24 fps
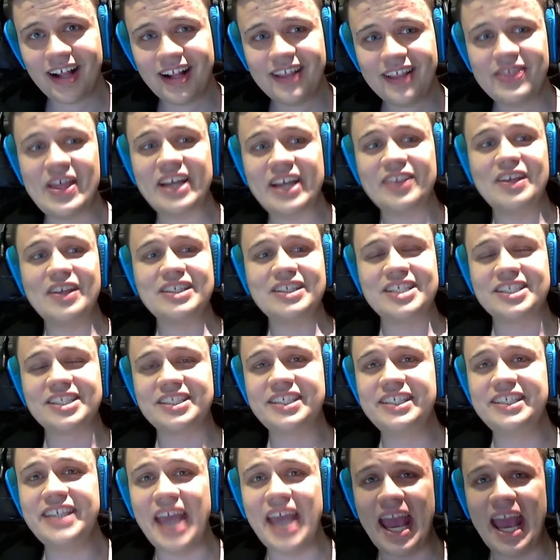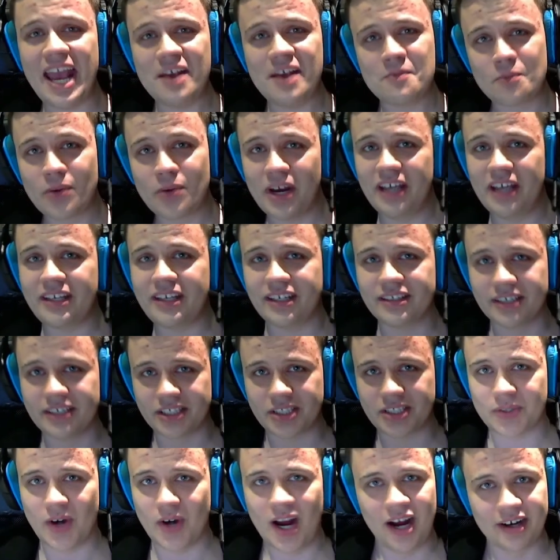Like, this is game-breakingly
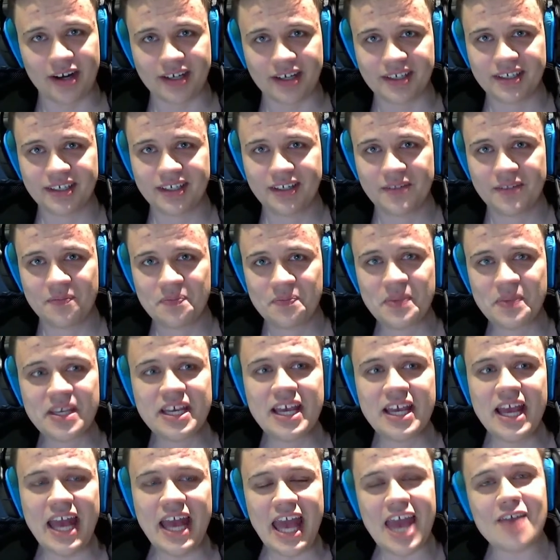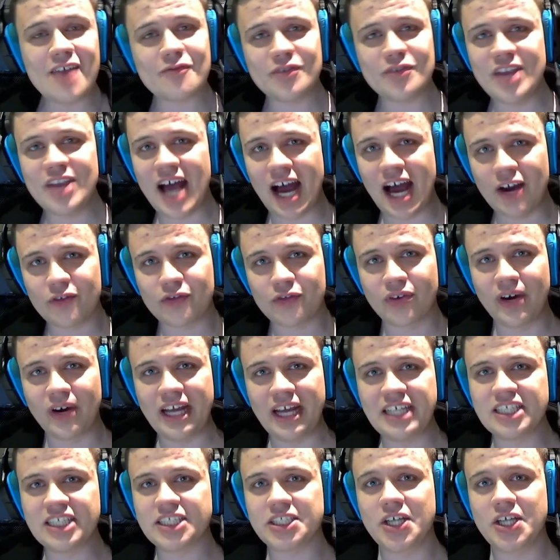strong. If not for
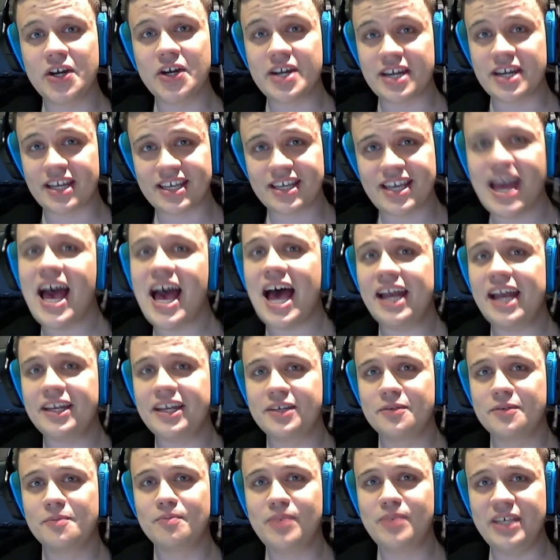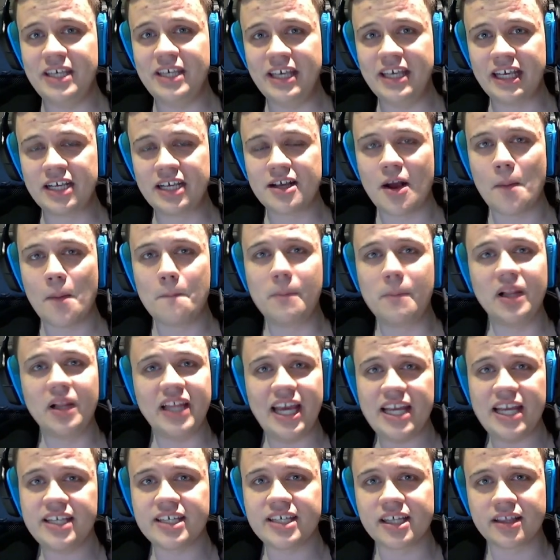a certain cat being
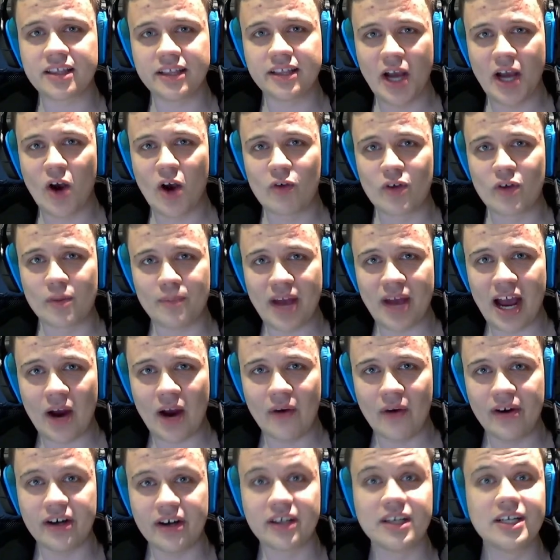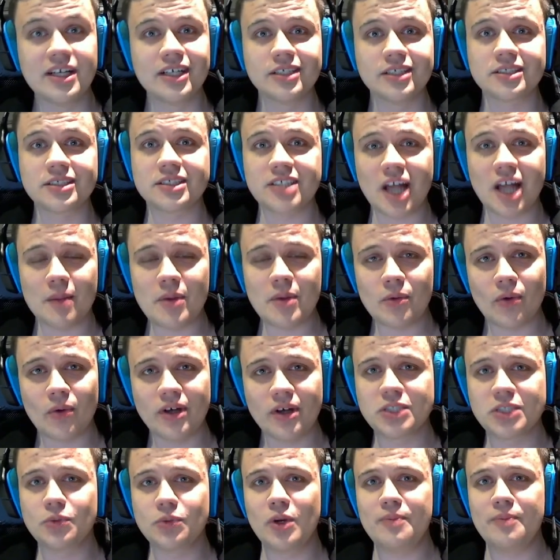blatantly overpowered, zombie
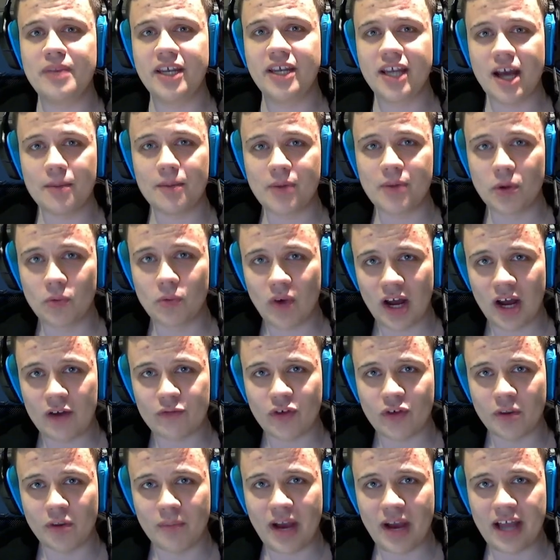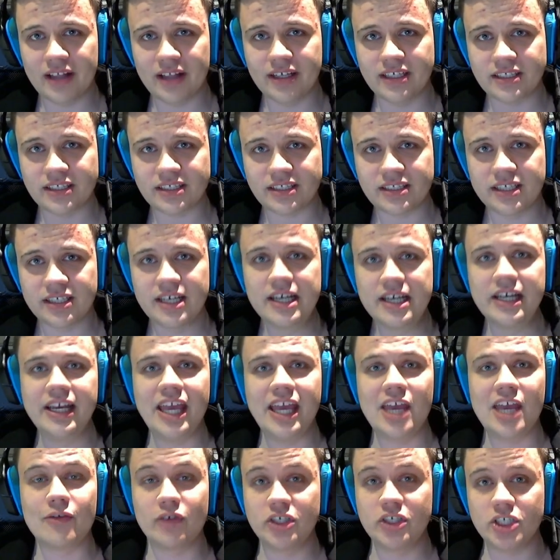wards would be number 1 for my list
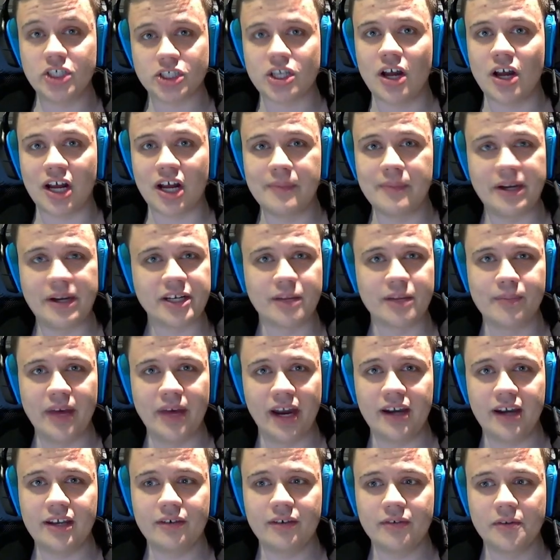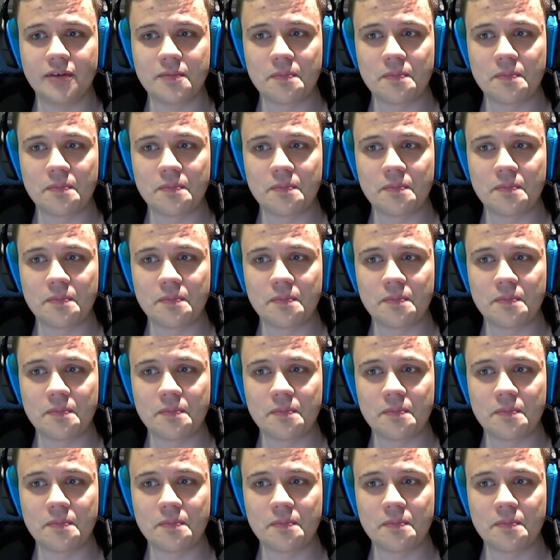if we're just talking about competitive.